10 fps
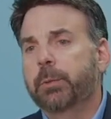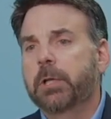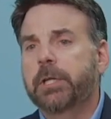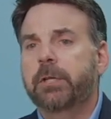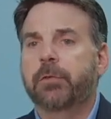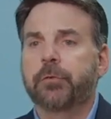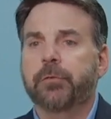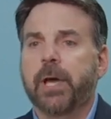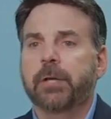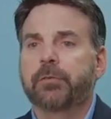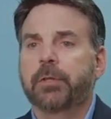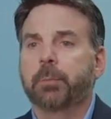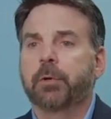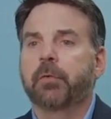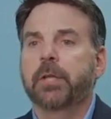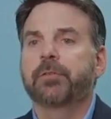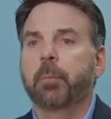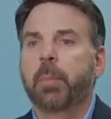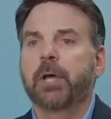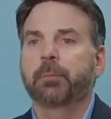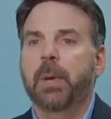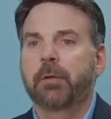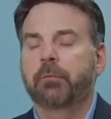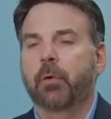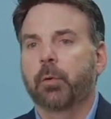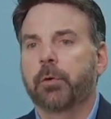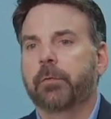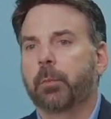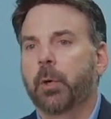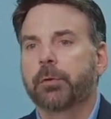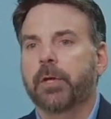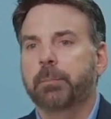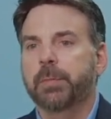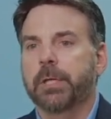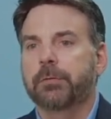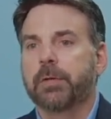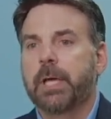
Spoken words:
believe the strategy that provides the best path forward for both companies